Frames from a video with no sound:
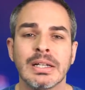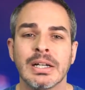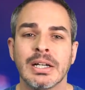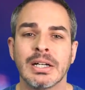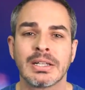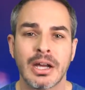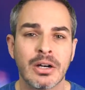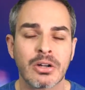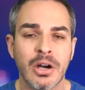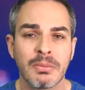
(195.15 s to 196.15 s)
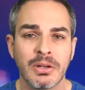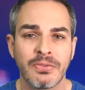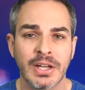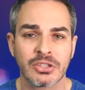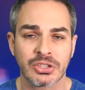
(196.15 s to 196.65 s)
car
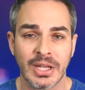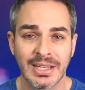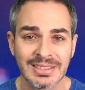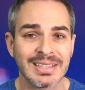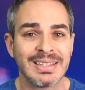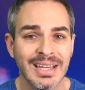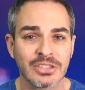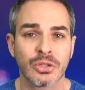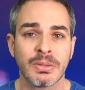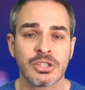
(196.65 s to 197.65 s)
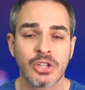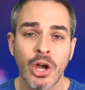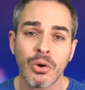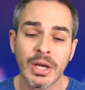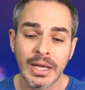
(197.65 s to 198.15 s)
manufacturers, as a guest on my
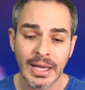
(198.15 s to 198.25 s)
show.